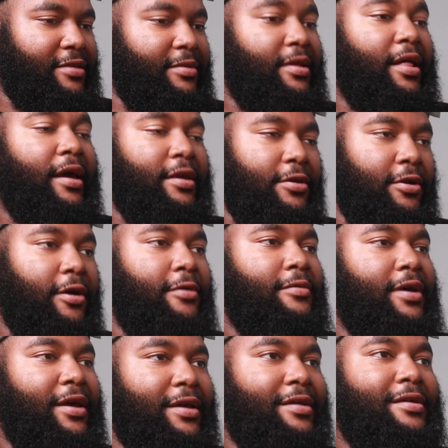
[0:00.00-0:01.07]
He gonna like, you know
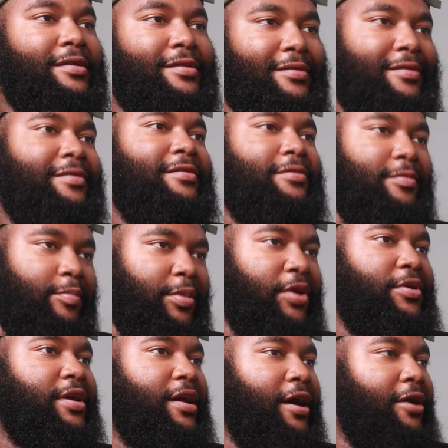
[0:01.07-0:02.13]
what?
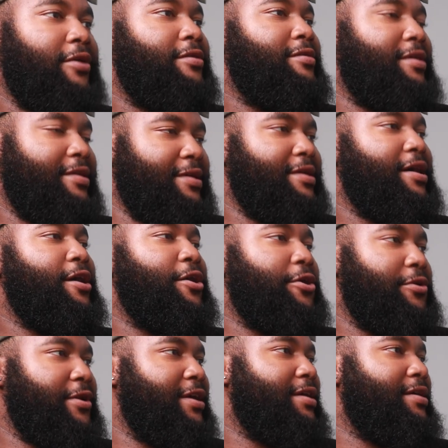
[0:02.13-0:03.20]
Bill the Goat is a
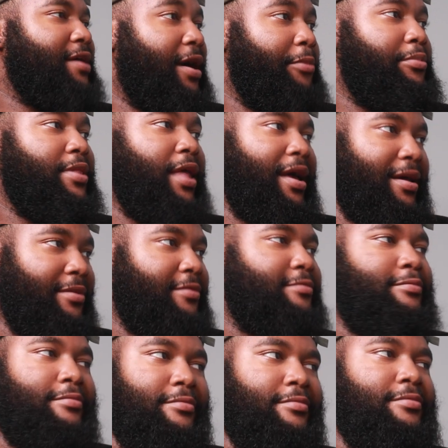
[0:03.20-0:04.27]
cold nigga. I'm gonna be like,
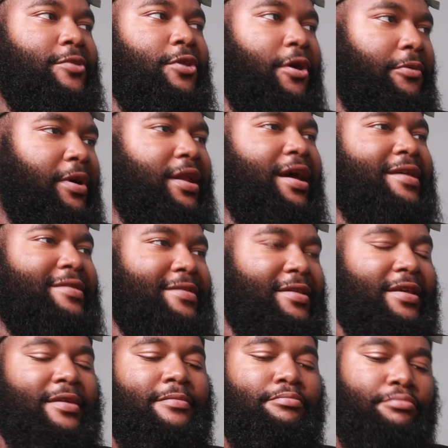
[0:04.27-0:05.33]
you know what, Nasty?